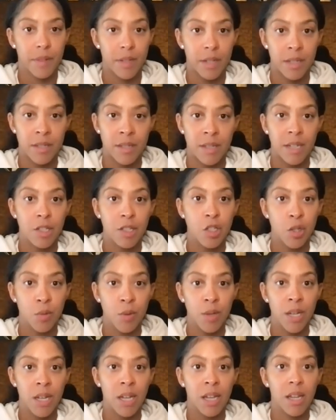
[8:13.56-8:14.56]
is like
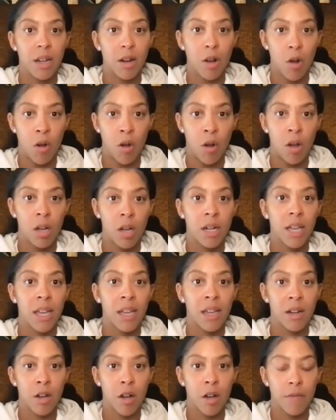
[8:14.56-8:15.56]
doing it on
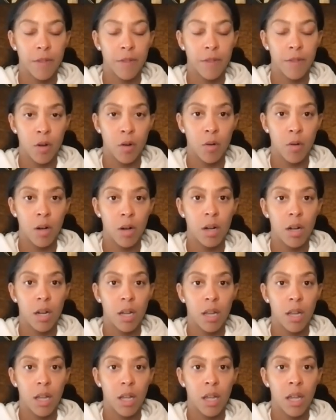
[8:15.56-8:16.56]
and off the court